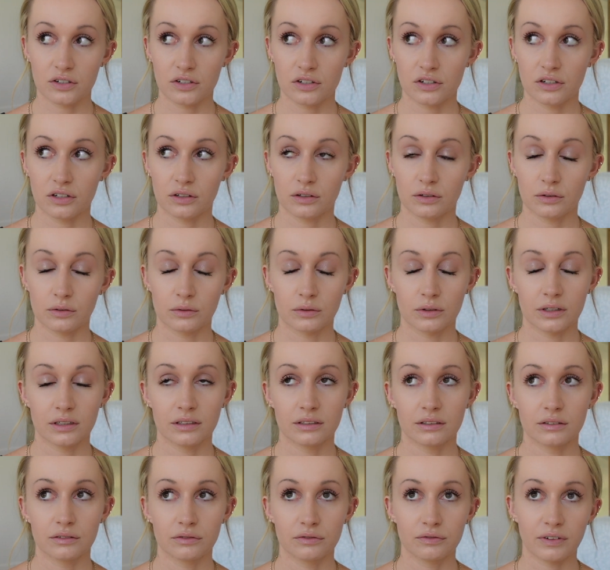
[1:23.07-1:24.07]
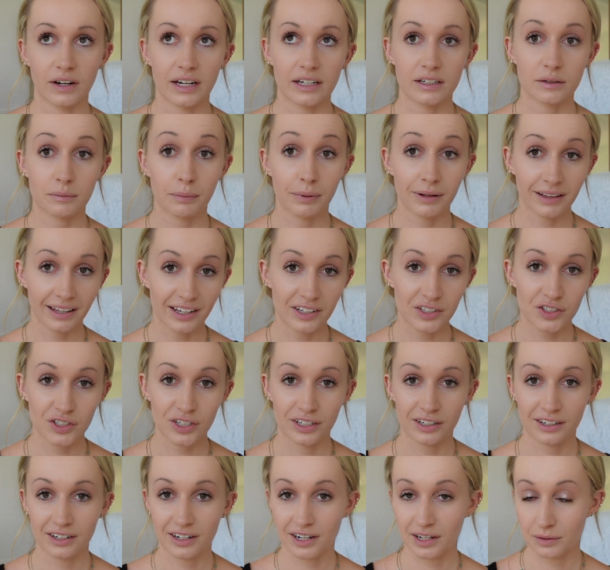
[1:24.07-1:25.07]
to find
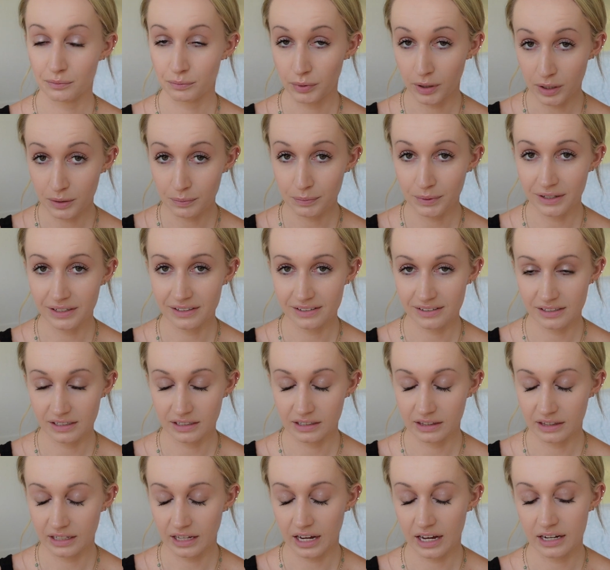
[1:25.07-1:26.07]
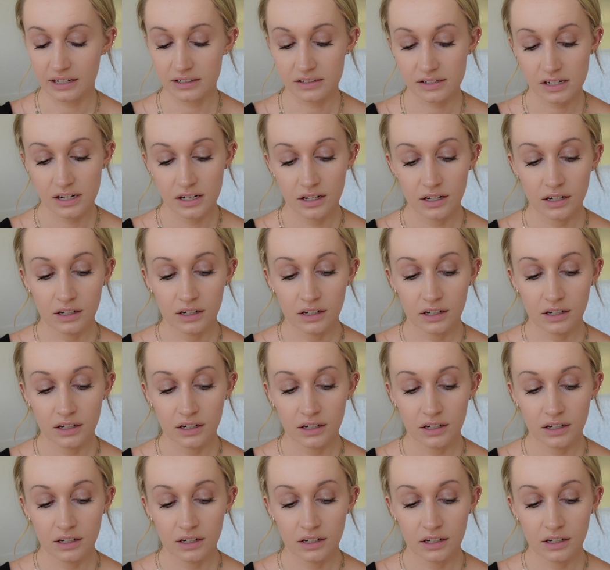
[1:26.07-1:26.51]
pleasure and purpose in that,